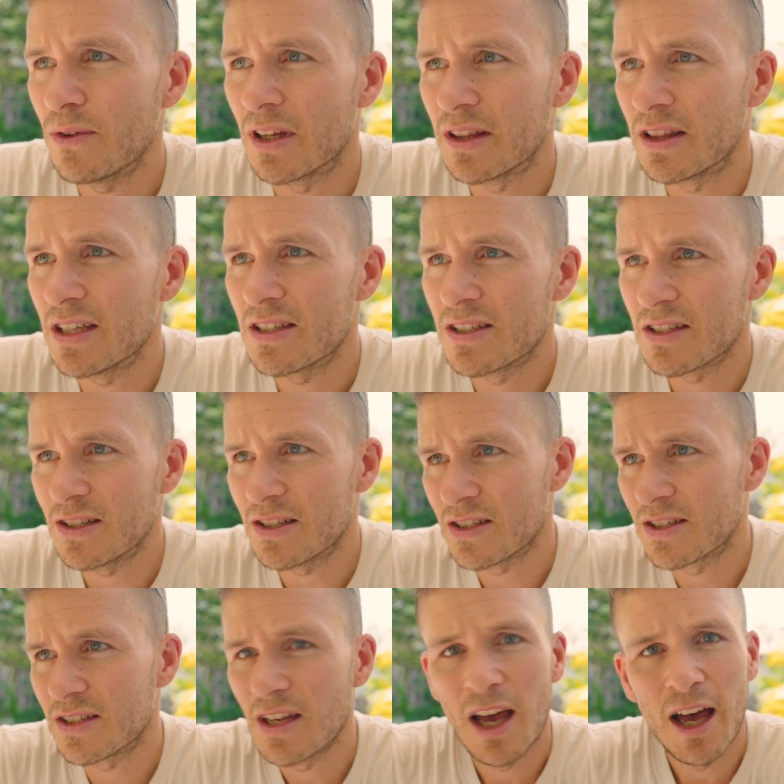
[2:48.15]
that this
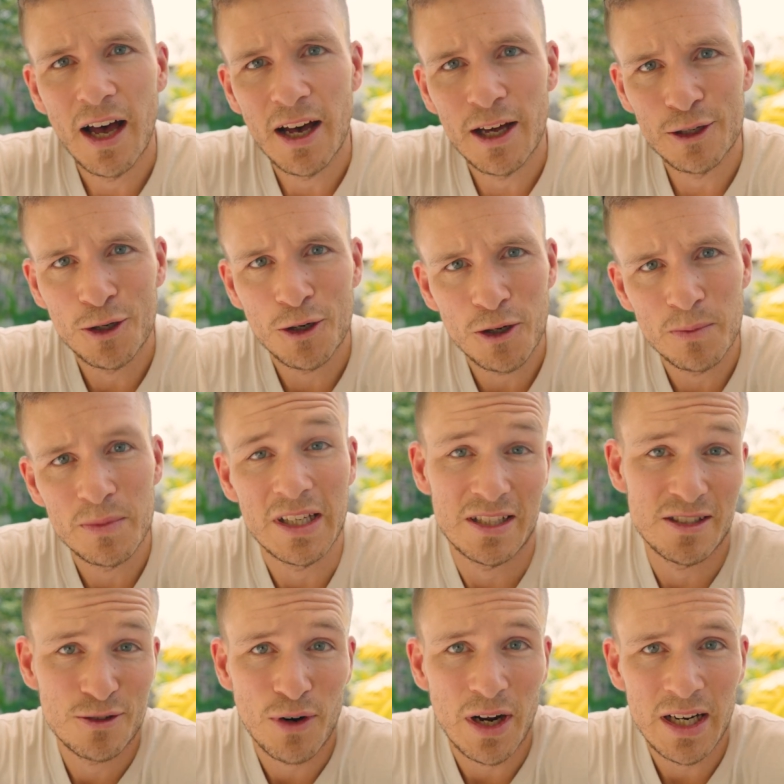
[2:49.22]
is a term
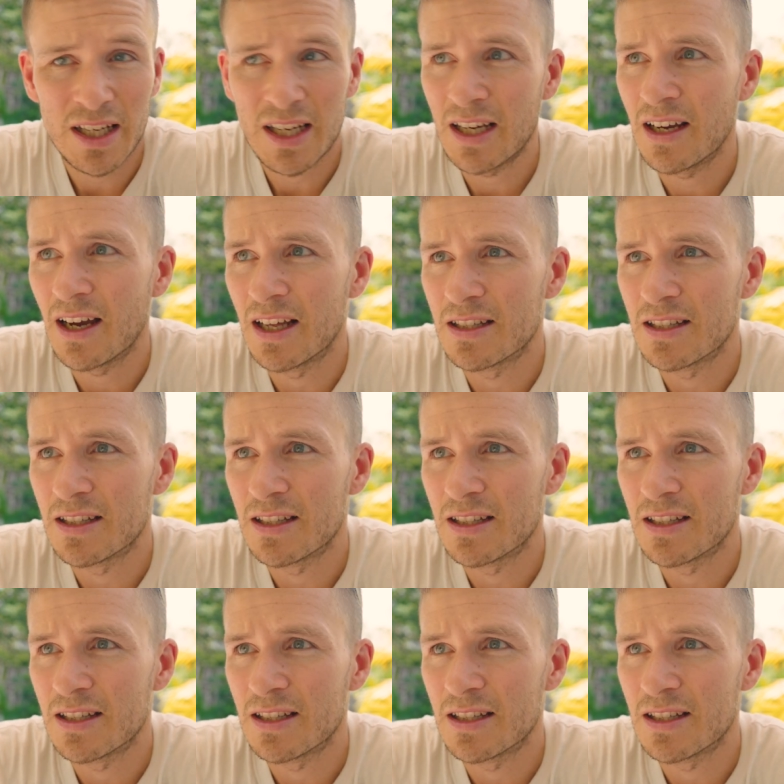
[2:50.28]
that's trending,